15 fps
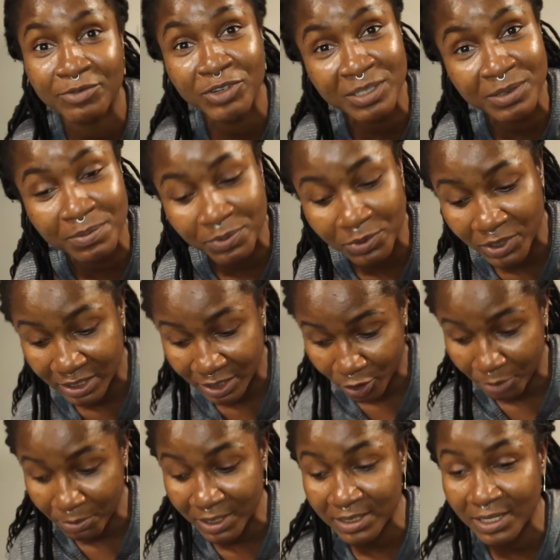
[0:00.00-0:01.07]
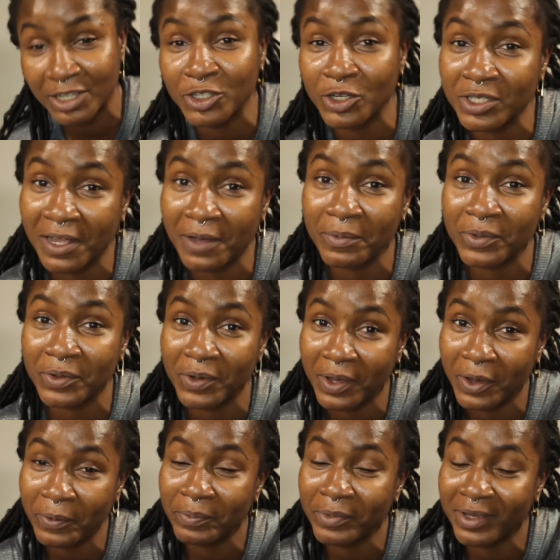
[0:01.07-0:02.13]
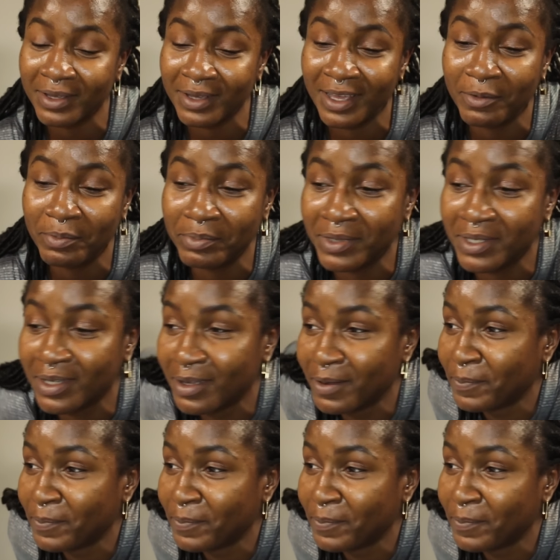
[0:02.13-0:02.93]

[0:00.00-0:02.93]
Rich people in the comment section down below. Help me, help me.